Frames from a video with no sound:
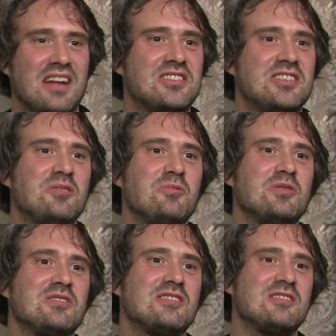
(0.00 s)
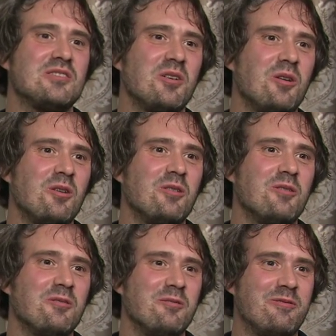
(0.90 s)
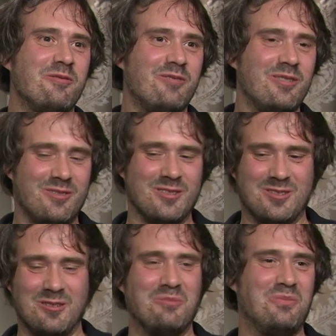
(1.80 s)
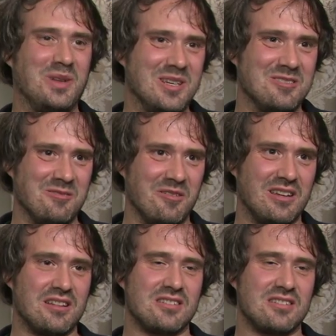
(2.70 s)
And she was so pleased with that.